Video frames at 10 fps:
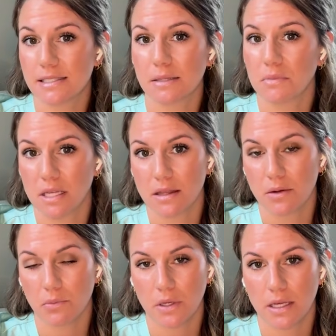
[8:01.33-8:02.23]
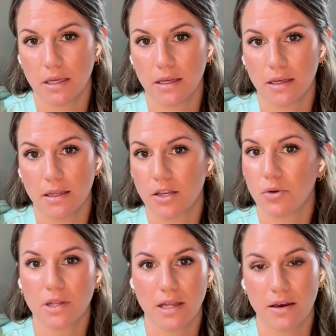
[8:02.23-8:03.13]
something that we know
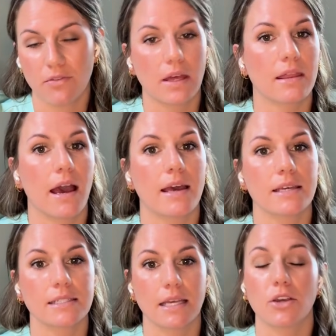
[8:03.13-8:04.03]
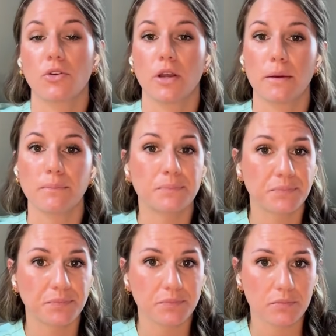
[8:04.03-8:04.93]
and love, and that is a cream
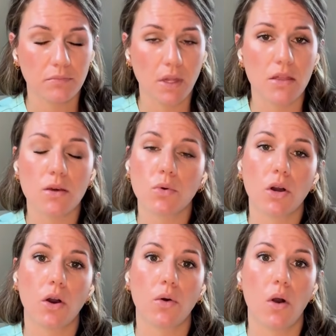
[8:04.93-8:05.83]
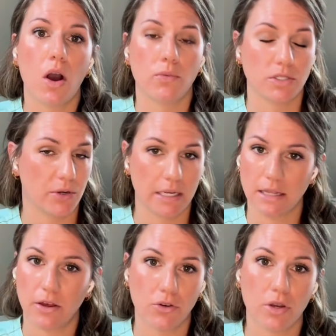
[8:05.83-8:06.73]
that will go
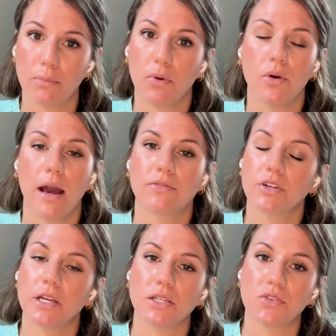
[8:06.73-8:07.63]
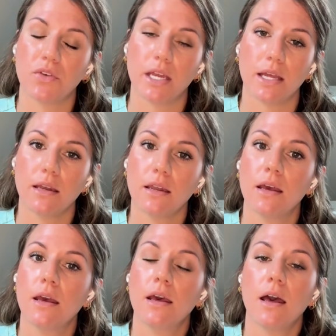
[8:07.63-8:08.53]
directly on your nipple after each feeding,
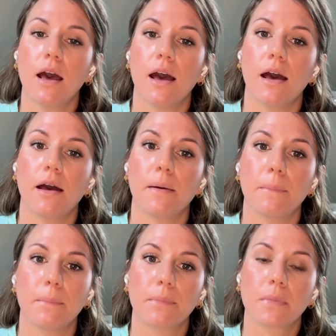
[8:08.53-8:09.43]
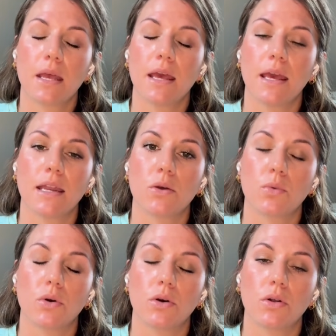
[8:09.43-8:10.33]
and it
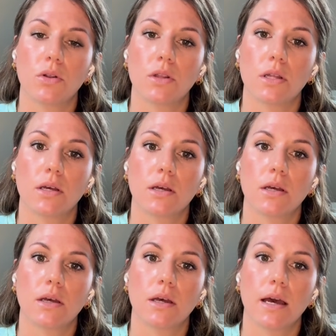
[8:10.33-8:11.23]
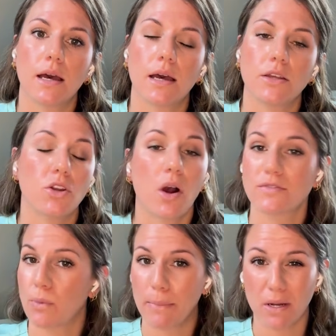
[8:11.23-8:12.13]
will, you don't have
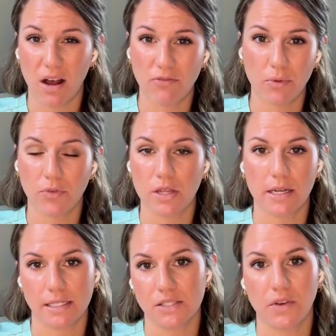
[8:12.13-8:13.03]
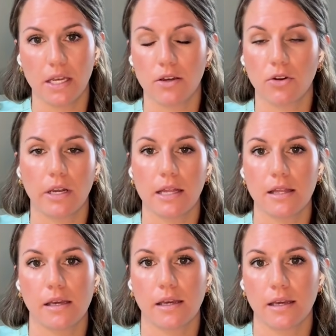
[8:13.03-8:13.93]
to wipe it off before the next feeding or
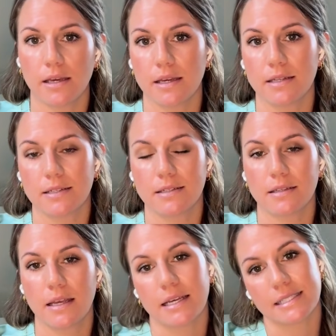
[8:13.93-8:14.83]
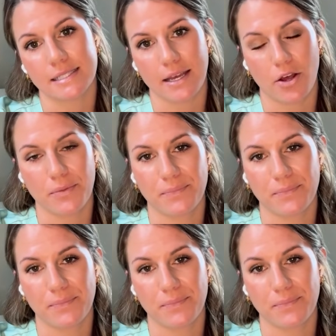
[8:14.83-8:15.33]
anything. It can stay on.